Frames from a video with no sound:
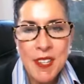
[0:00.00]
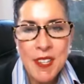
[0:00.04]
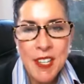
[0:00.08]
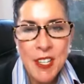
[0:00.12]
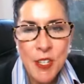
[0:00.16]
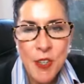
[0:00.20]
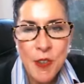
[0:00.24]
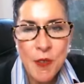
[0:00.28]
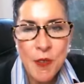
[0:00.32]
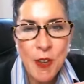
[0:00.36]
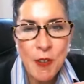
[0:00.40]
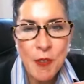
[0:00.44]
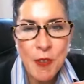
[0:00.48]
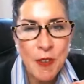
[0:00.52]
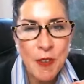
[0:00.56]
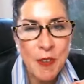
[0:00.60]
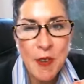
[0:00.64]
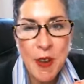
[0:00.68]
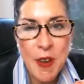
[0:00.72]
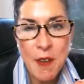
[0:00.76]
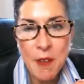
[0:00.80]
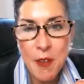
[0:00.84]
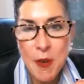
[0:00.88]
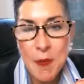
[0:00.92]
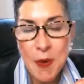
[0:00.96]
You've given
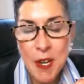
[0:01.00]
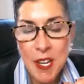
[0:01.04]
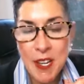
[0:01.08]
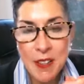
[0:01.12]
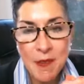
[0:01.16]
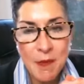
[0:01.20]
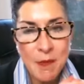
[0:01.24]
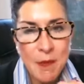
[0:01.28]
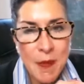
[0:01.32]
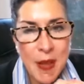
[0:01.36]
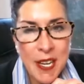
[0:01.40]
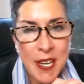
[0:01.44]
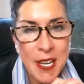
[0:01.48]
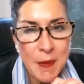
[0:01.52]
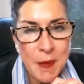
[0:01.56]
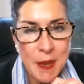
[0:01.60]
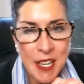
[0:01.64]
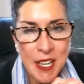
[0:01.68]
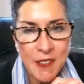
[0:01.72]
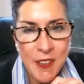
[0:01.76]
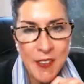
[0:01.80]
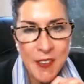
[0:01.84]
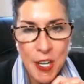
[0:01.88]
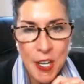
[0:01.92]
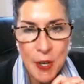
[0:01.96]
everybody many
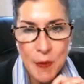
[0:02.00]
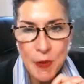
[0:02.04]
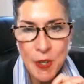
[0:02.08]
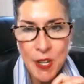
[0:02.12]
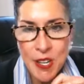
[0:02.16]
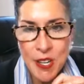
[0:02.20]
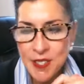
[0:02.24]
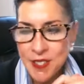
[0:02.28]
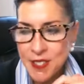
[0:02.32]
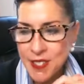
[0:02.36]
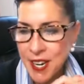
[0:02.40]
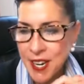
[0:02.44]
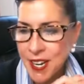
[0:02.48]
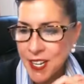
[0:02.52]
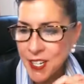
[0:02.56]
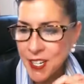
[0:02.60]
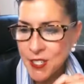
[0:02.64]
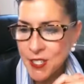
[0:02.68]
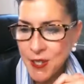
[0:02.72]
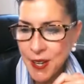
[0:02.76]
valuable insights,